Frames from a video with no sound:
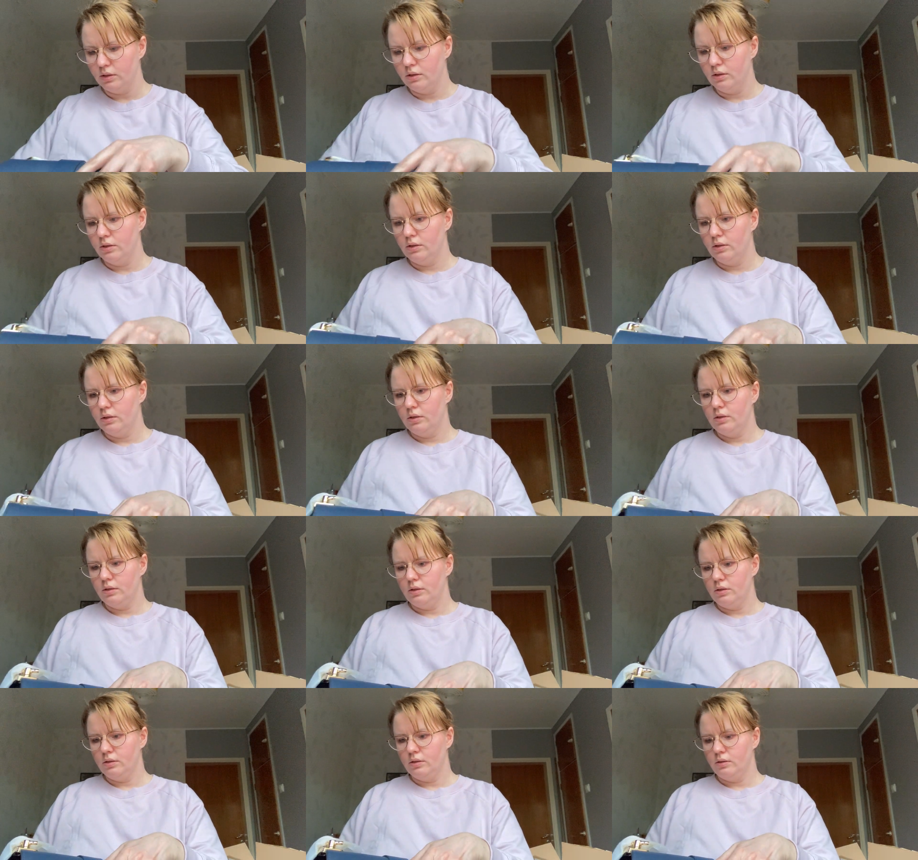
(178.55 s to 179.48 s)

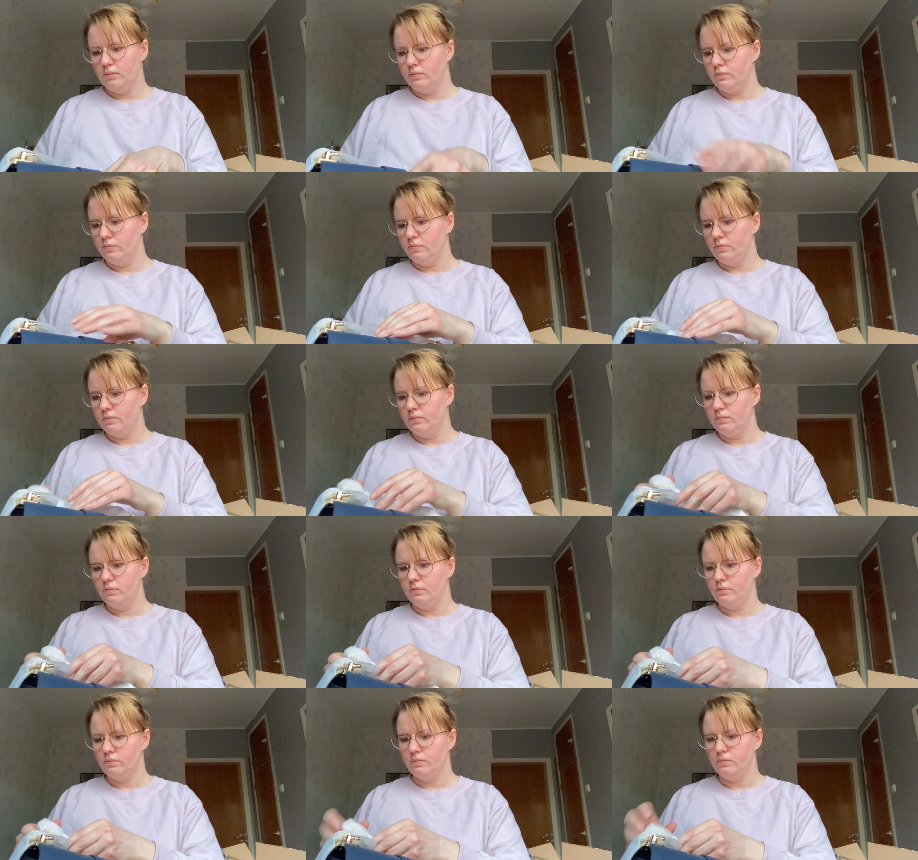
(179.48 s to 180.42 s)

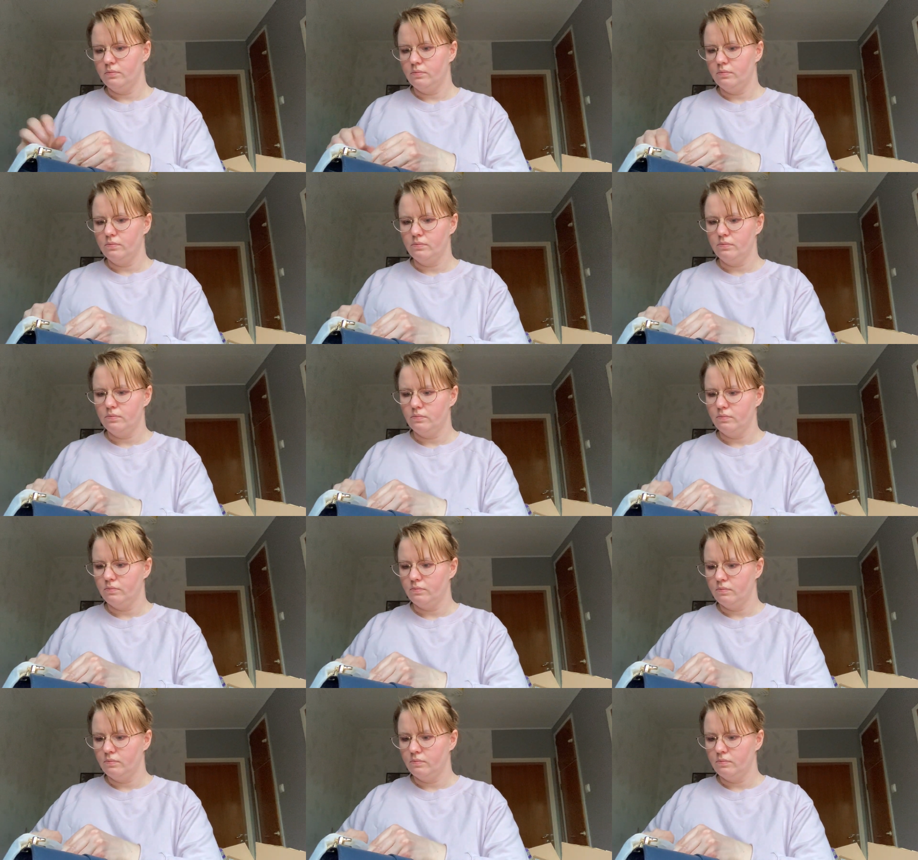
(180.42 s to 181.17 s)
(no one is talking)